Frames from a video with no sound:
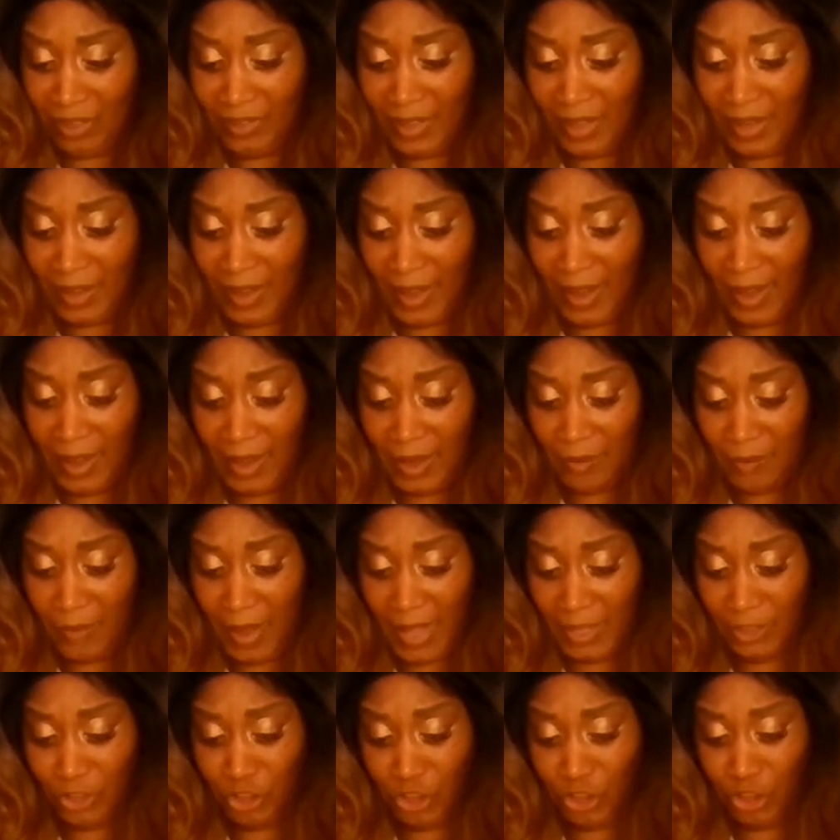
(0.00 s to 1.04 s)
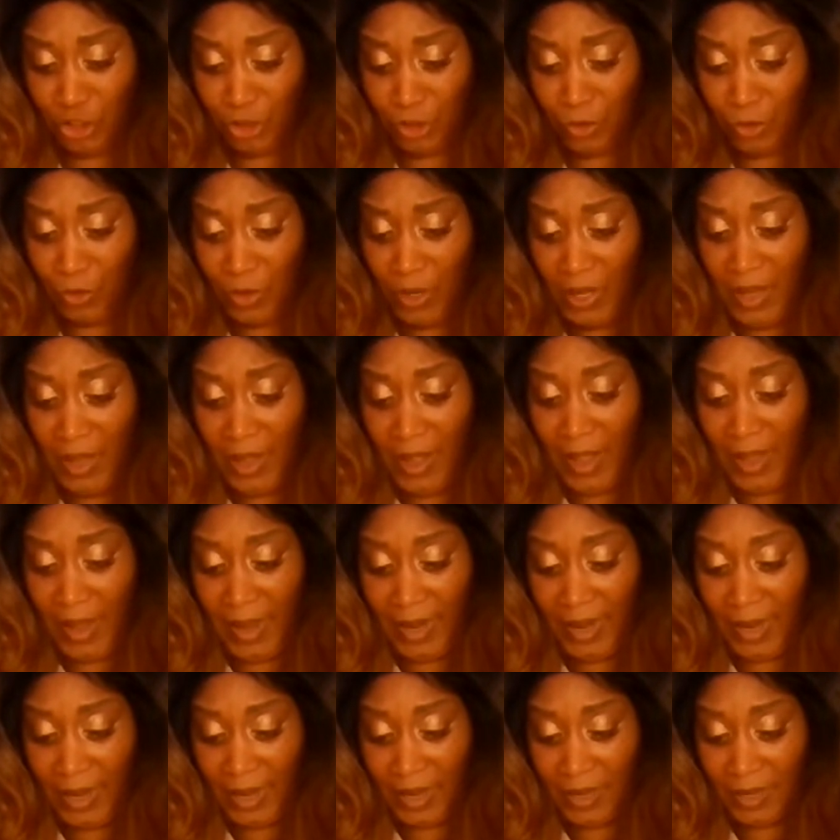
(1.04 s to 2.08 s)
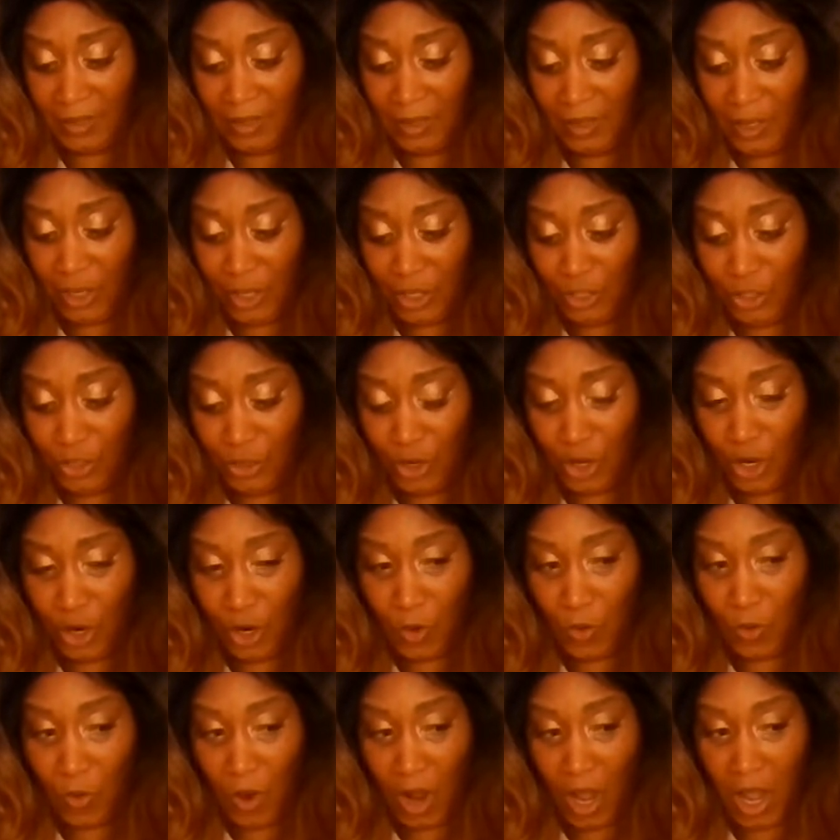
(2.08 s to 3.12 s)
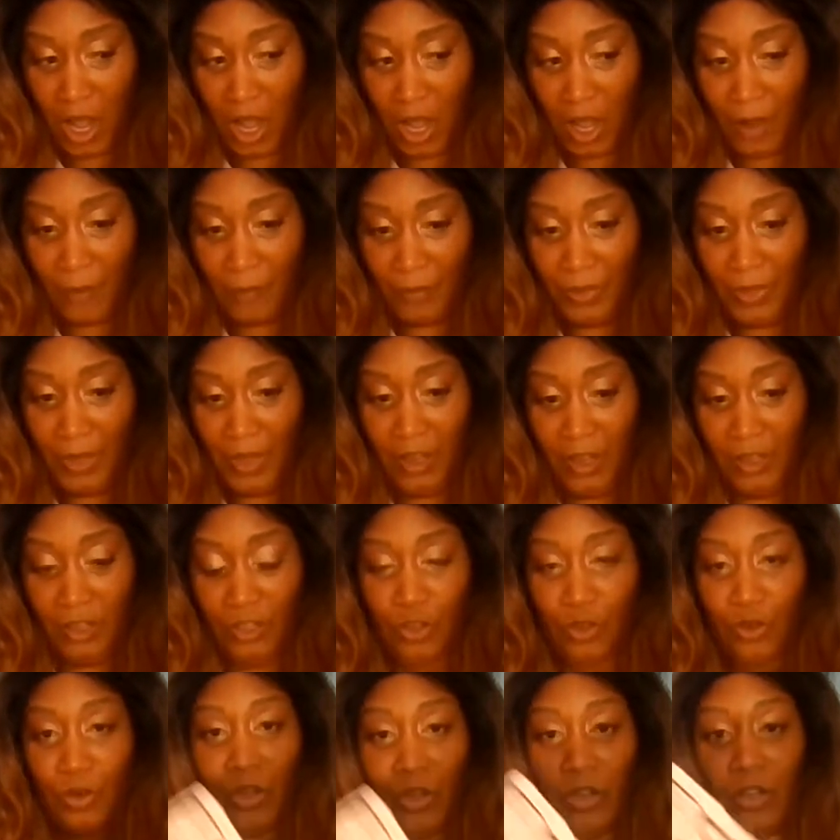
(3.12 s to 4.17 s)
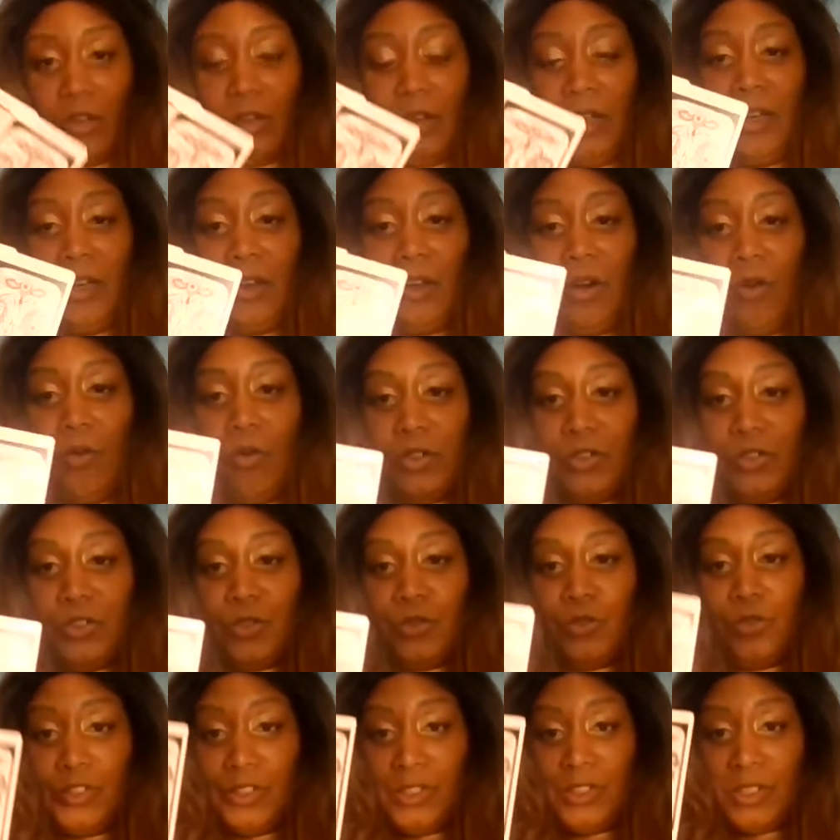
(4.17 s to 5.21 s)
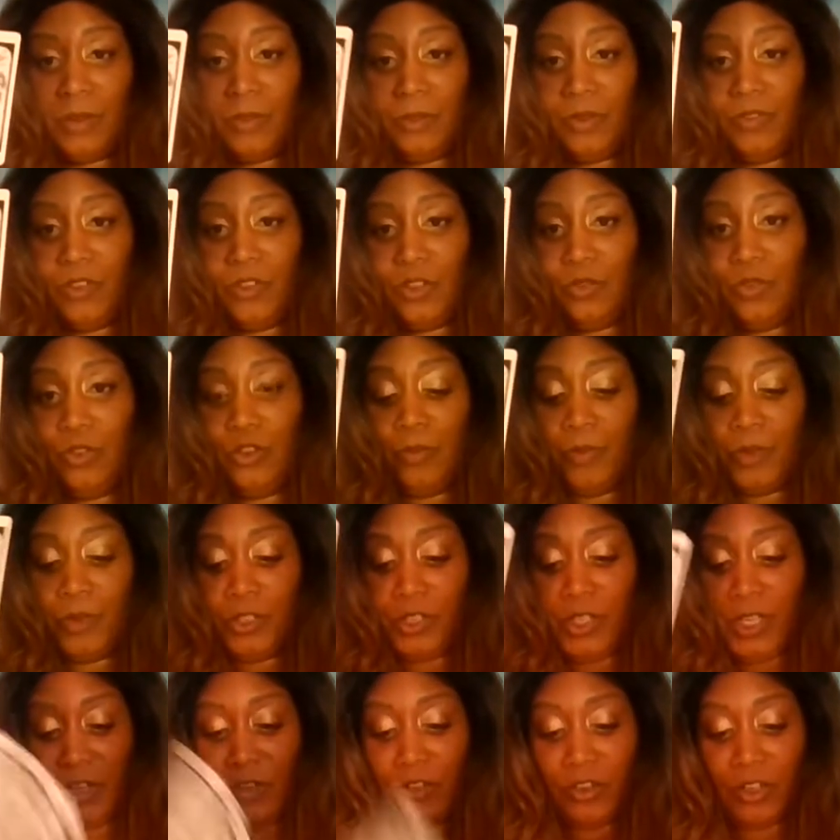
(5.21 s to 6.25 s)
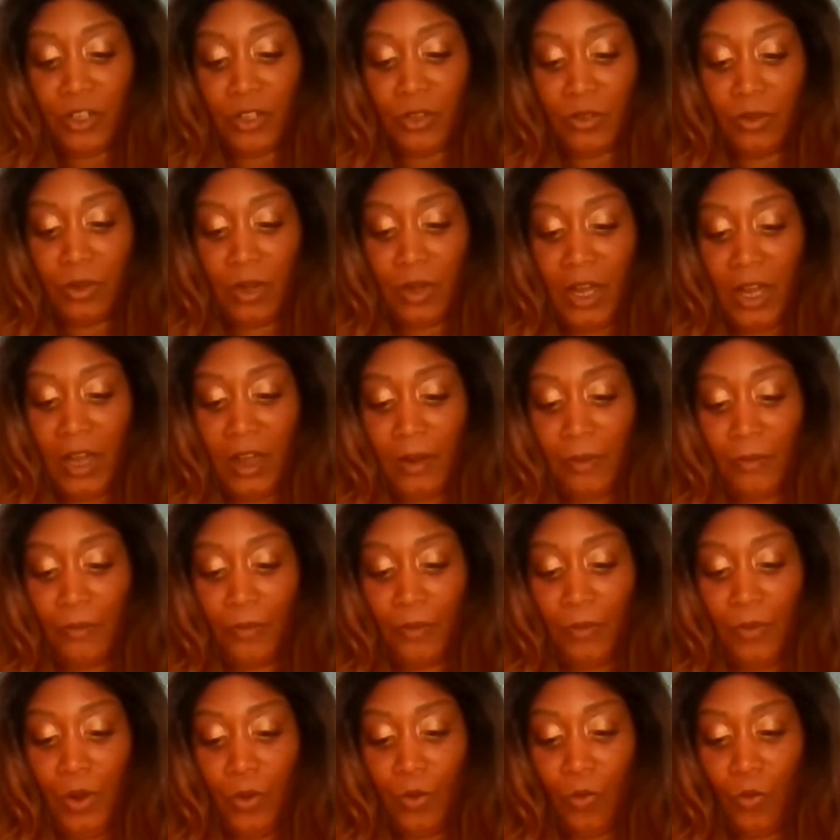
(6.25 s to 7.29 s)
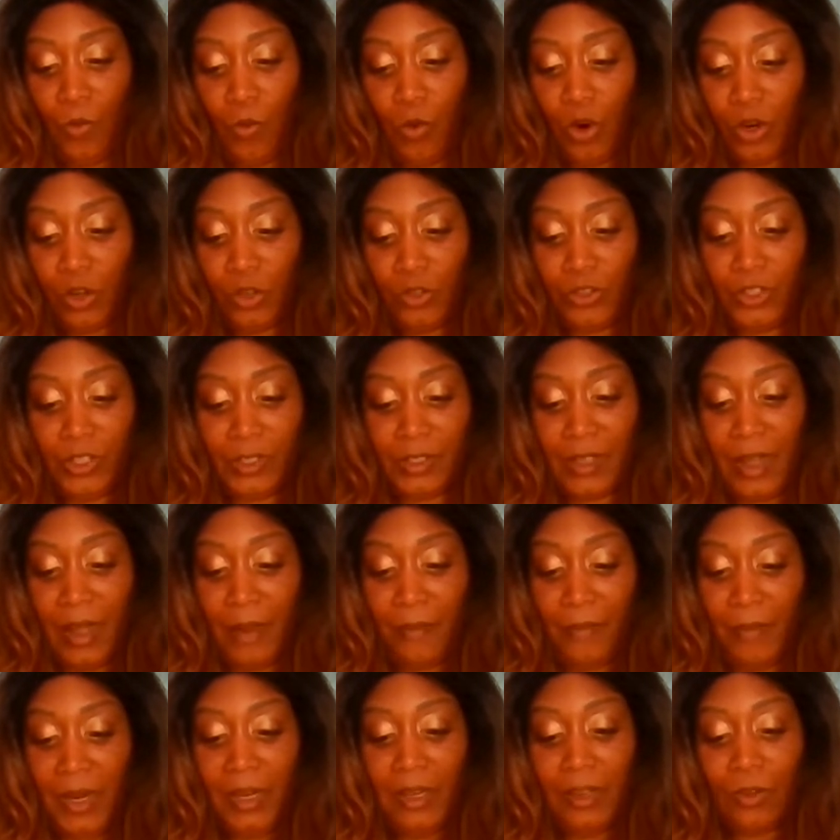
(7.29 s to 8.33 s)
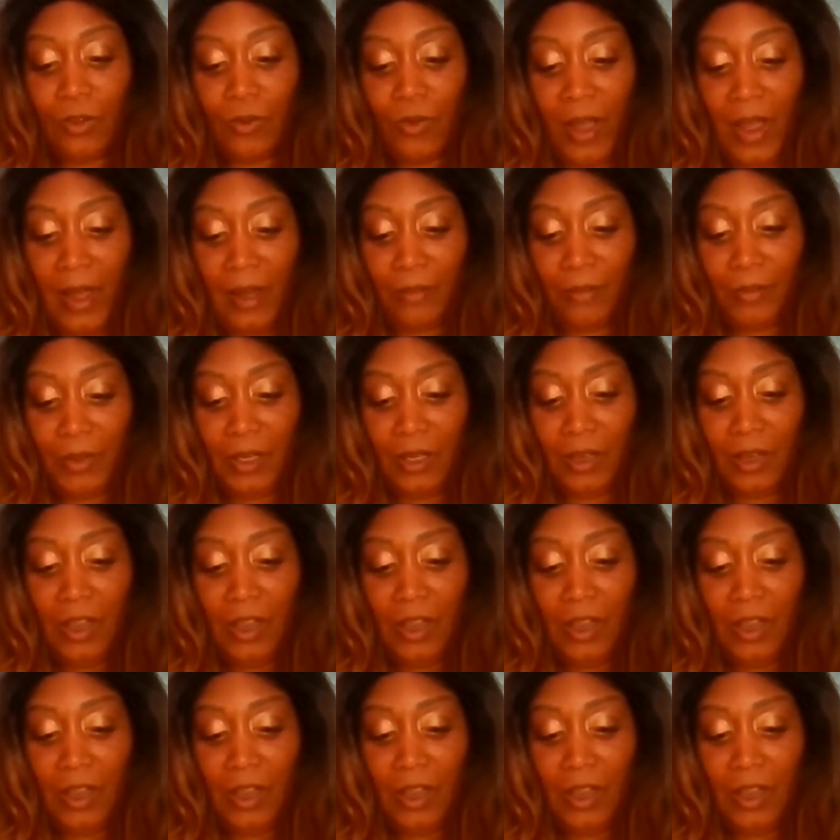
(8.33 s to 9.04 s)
they came at you, and you know um, your also for some of you your material um, world does not make you happy.